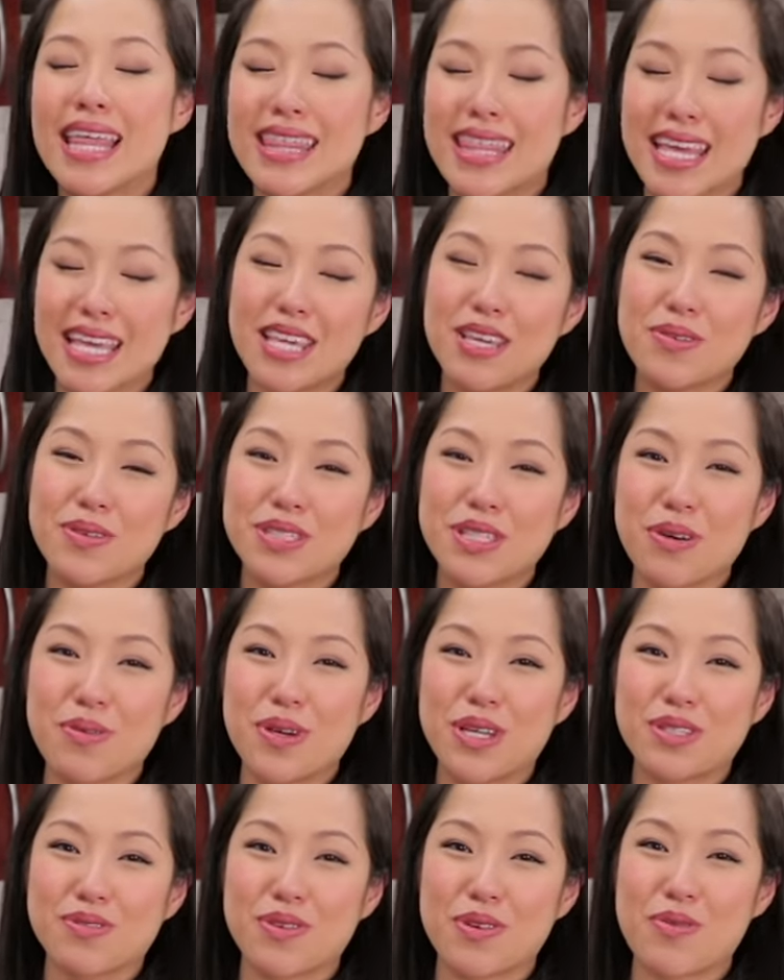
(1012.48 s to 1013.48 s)
Thank you as
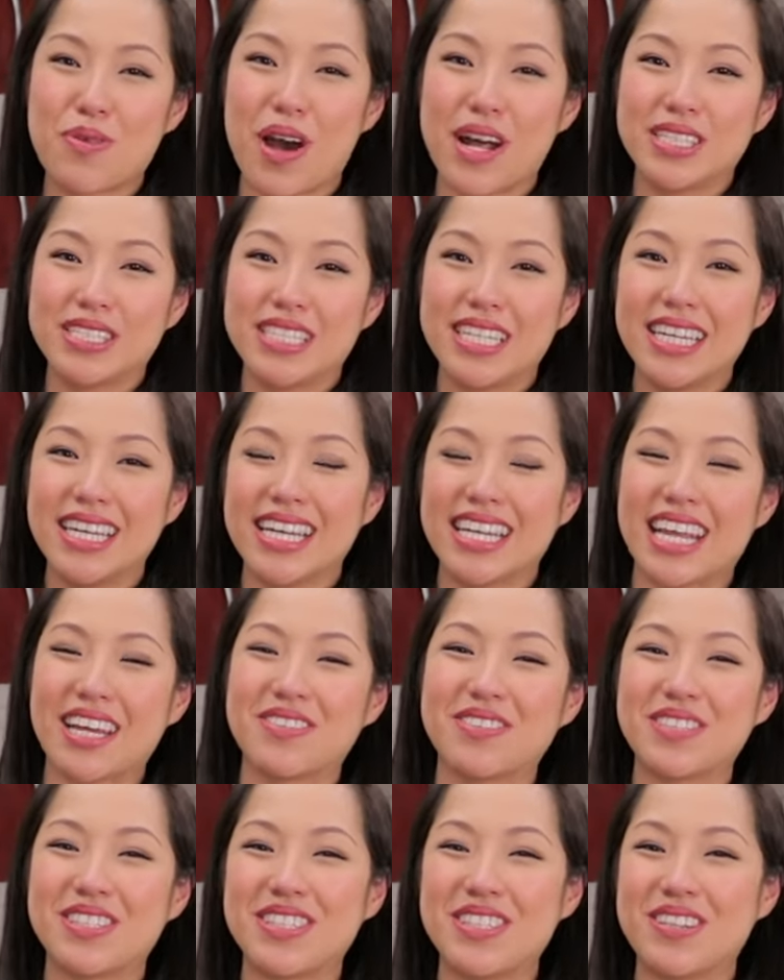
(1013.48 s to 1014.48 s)
always for watching, and
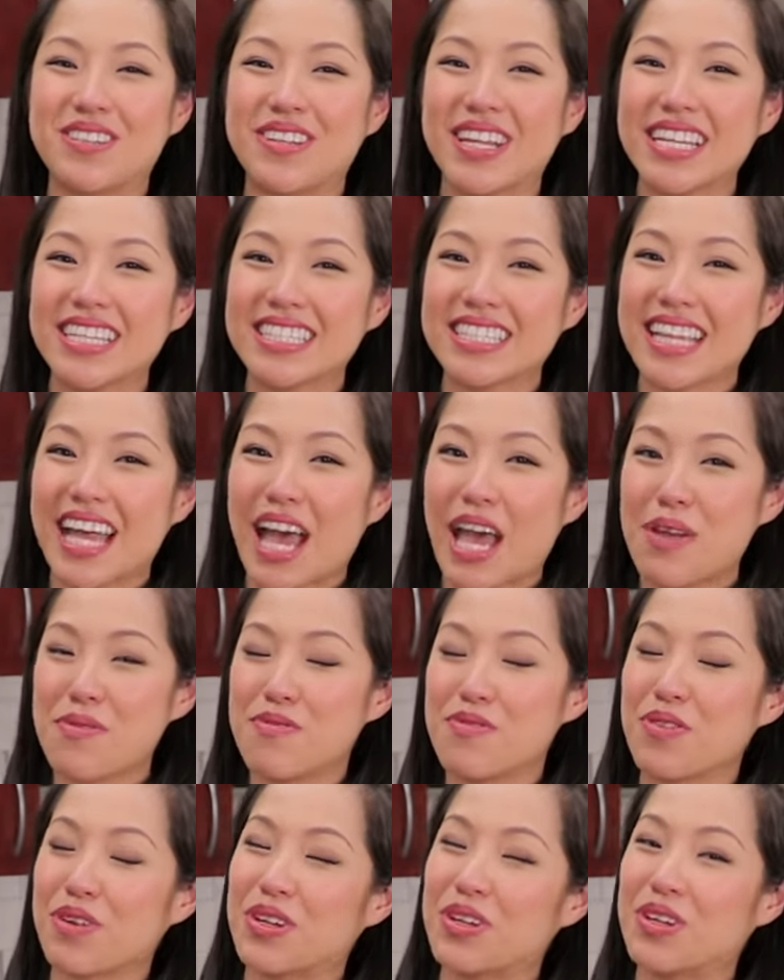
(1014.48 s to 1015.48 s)
I will see you next
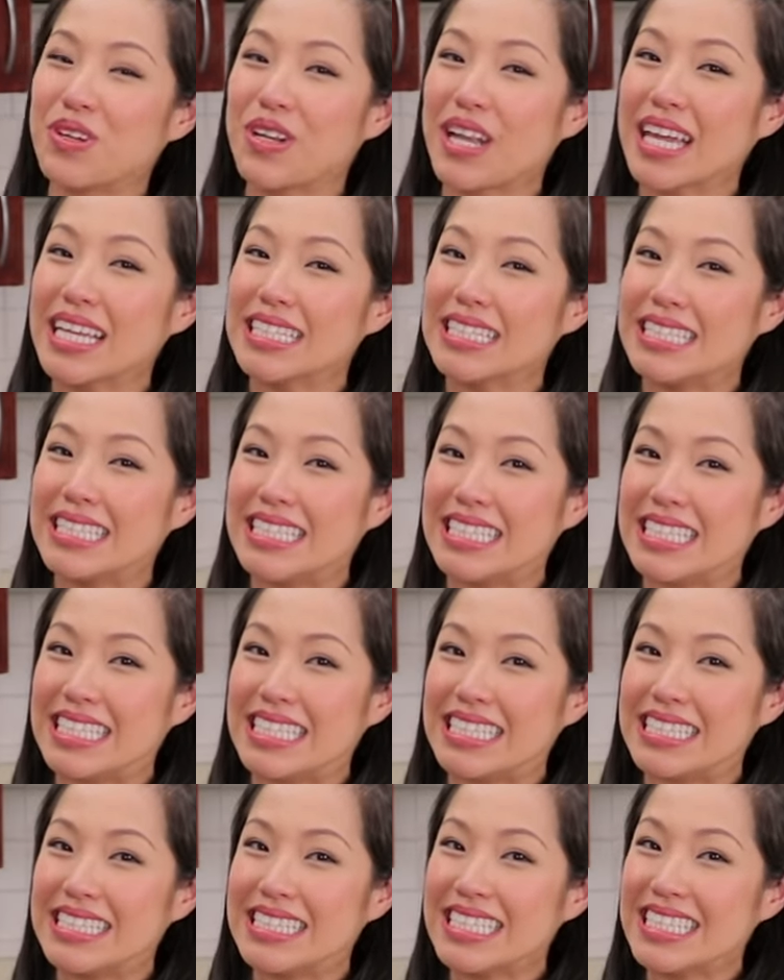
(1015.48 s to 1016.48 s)
time for your next
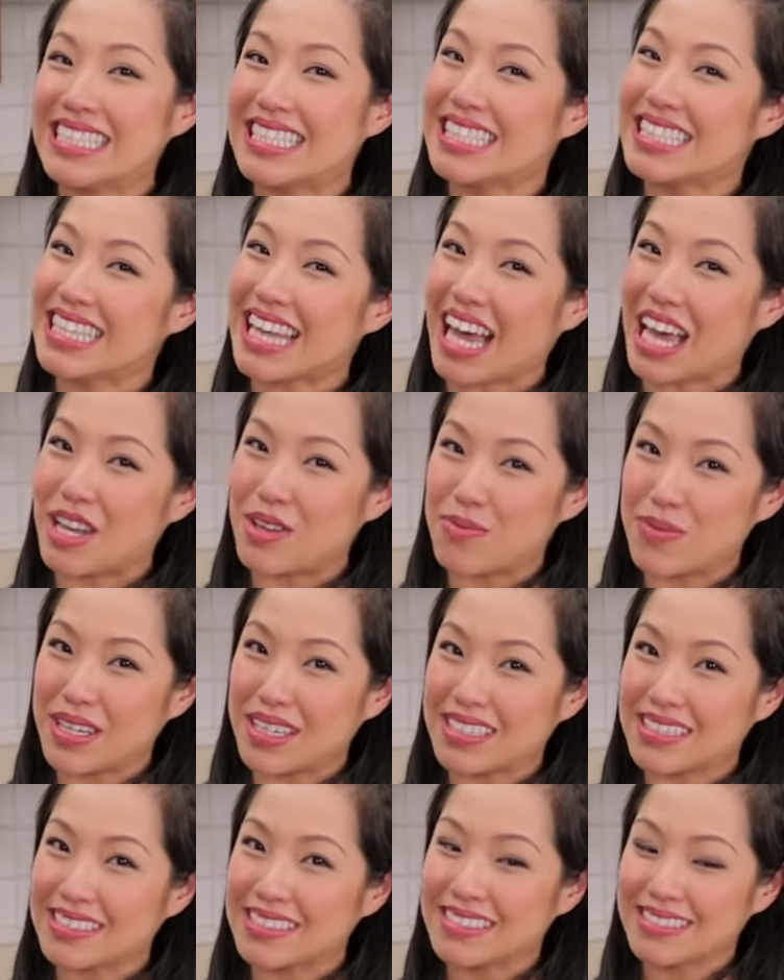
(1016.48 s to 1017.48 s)
delicious Thai
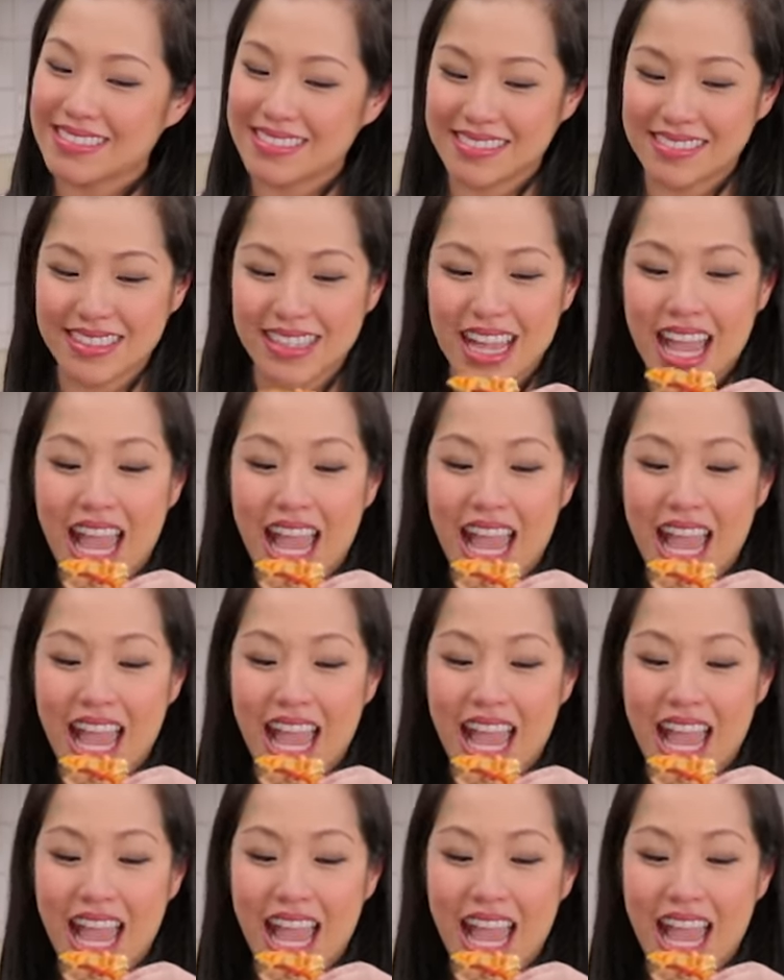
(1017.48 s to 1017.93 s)
meal.